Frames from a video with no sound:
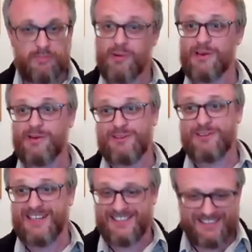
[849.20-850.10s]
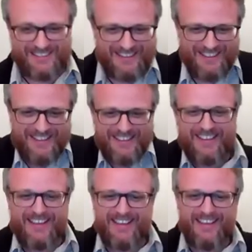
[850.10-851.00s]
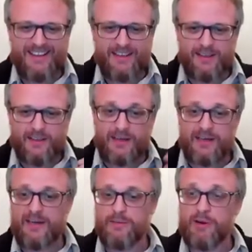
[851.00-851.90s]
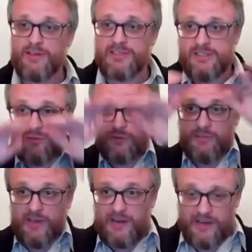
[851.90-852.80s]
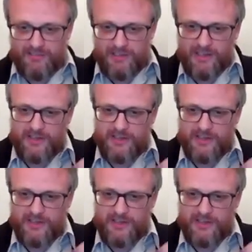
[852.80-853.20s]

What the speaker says: By contrast, EngLaId approached the sort of high-level